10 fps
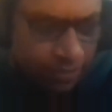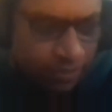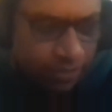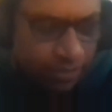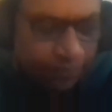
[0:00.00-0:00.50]

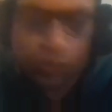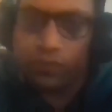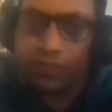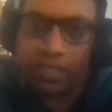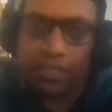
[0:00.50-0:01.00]
is never
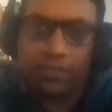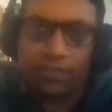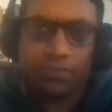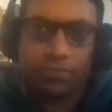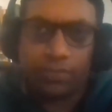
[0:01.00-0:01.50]
too far
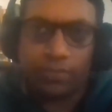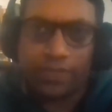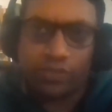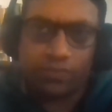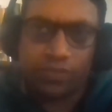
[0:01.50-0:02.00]
from the
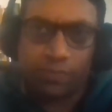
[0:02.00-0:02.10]
question of